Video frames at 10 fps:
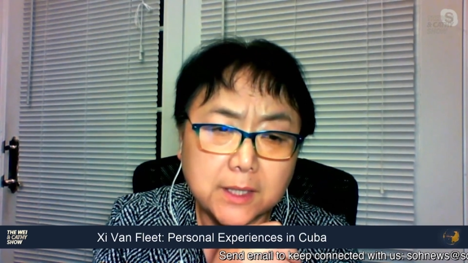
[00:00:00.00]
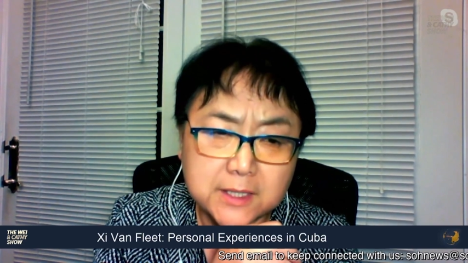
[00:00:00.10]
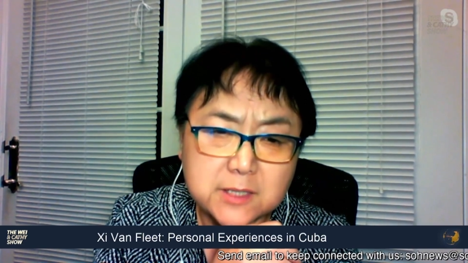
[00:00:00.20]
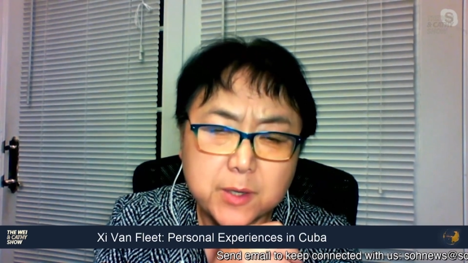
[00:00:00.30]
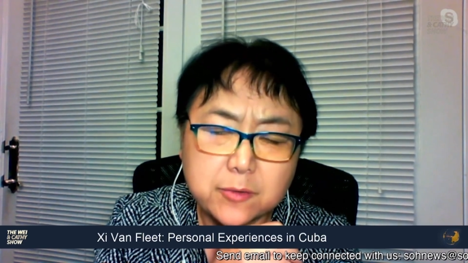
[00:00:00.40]

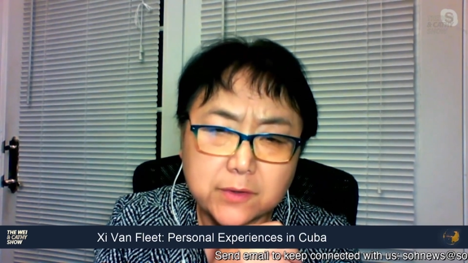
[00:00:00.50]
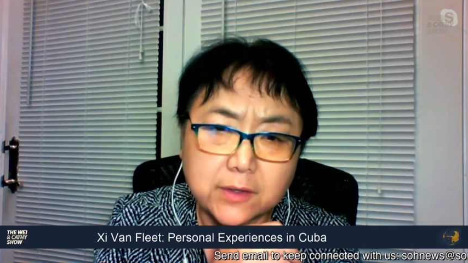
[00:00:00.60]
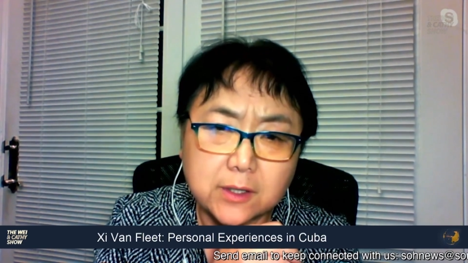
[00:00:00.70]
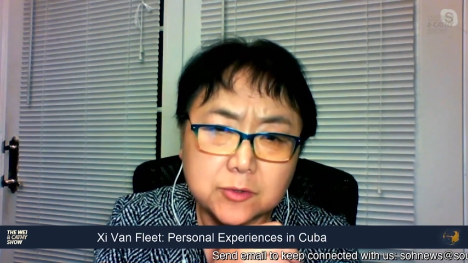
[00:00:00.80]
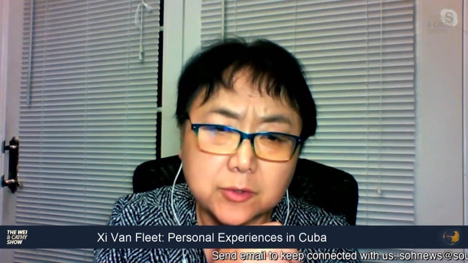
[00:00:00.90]

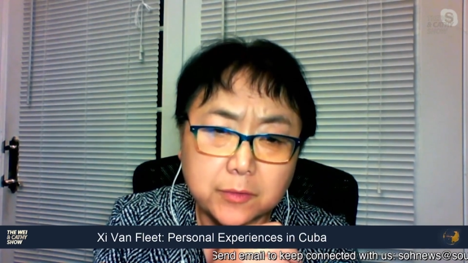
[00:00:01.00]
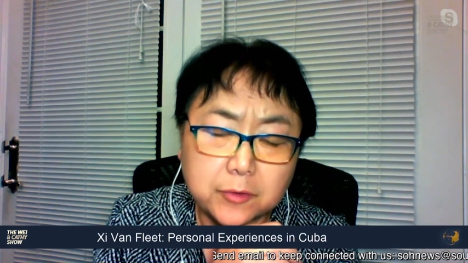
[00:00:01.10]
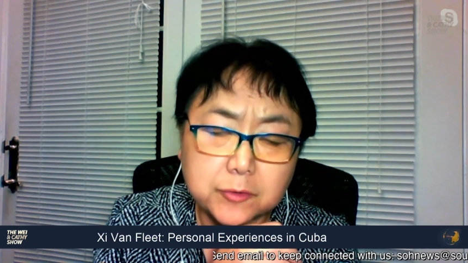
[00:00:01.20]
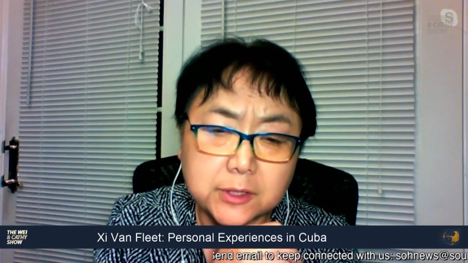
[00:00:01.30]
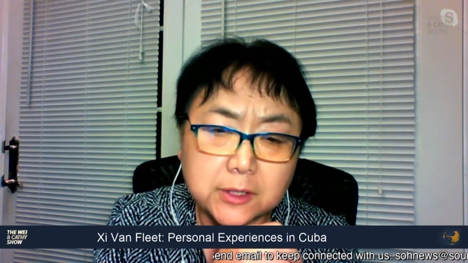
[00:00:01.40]
experience Cultural
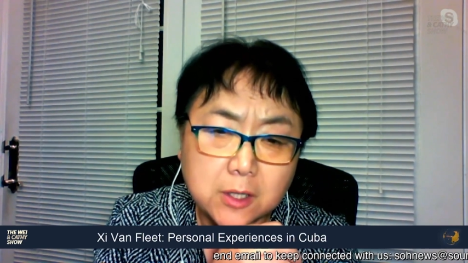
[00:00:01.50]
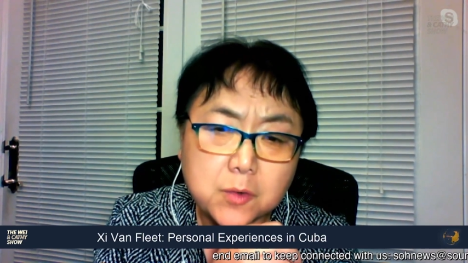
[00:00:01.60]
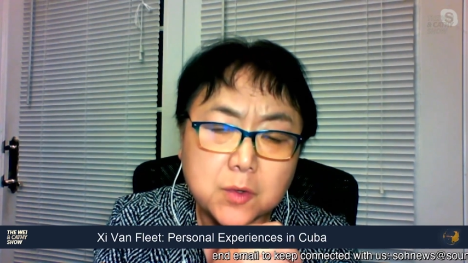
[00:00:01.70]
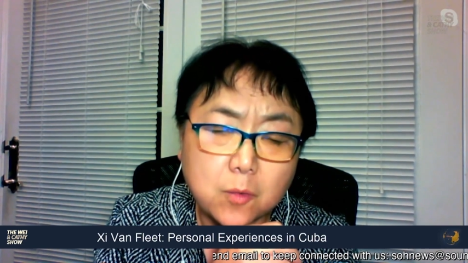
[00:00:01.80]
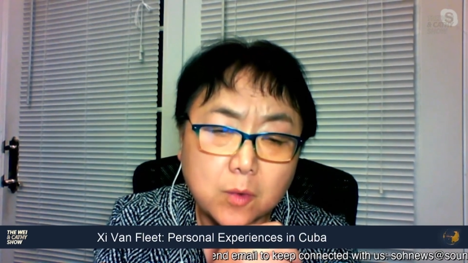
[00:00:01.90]
Revolution,
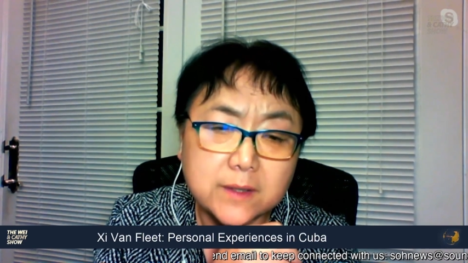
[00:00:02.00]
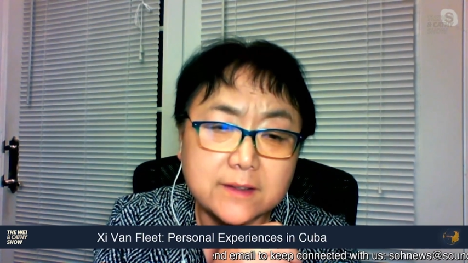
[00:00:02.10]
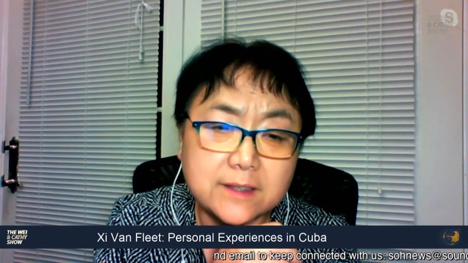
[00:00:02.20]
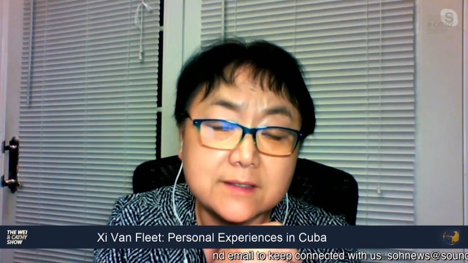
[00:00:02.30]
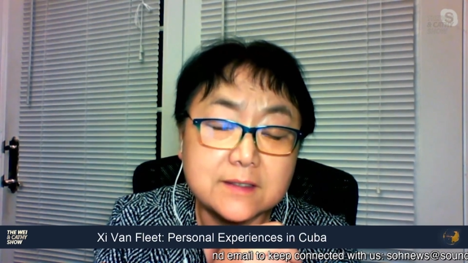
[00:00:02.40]
knowing
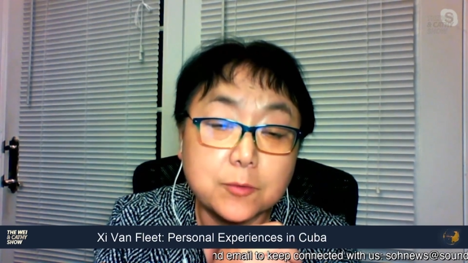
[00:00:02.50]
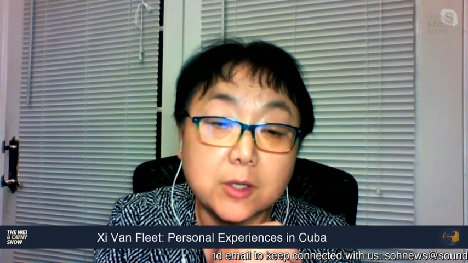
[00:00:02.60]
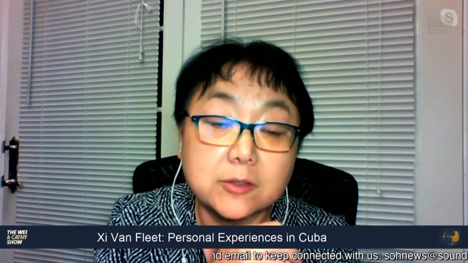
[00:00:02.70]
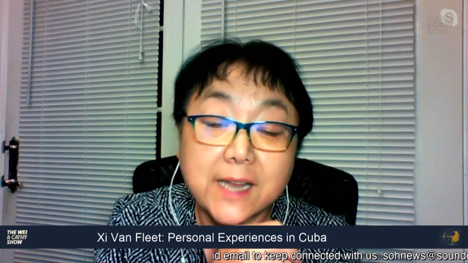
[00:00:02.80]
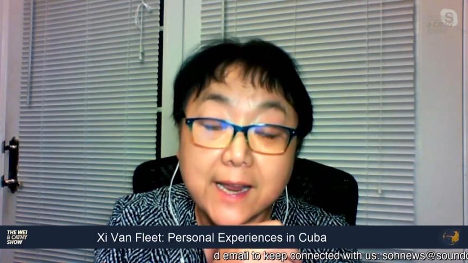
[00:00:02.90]
what this
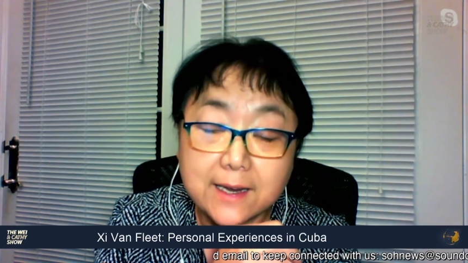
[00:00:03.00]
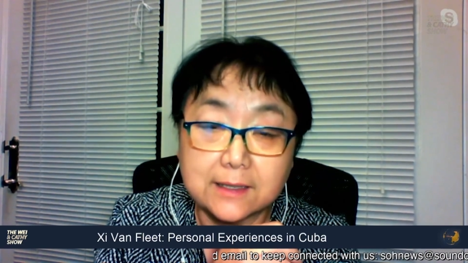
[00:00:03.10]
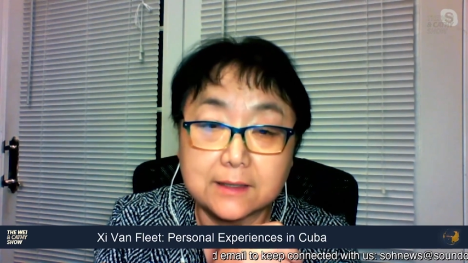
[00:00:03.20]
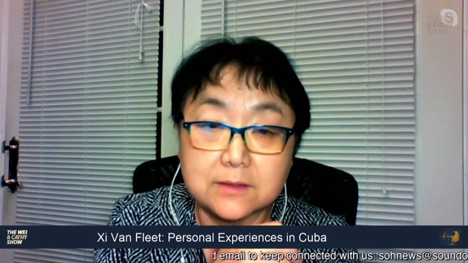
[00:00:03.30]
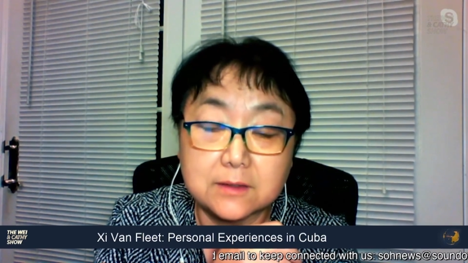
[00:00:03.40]
will
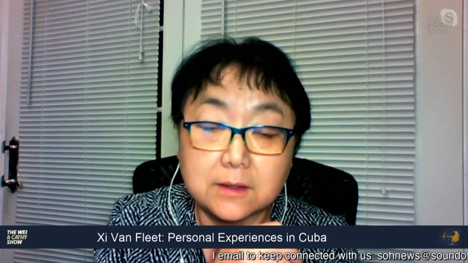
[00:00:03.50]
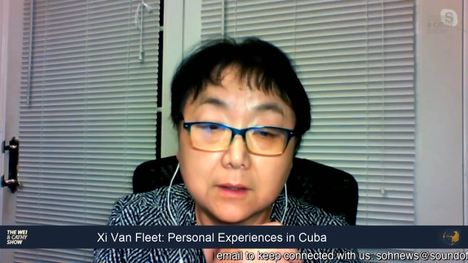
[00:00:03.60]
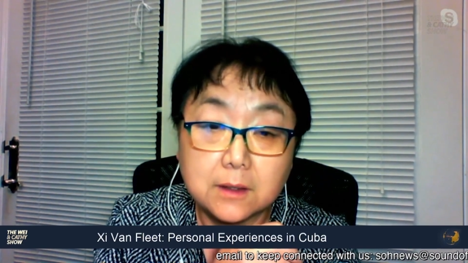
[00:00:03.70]
take us,